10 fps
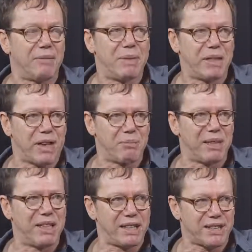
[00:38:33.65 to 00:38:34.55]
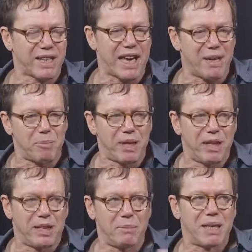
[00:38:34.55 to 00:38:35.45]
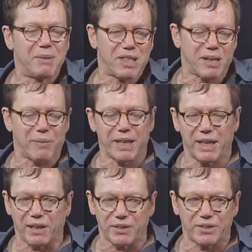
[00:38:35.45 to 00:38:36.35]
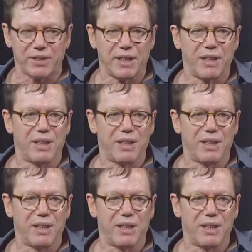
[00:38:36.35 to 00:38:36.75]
It may not have been Netscape. It may have been something else.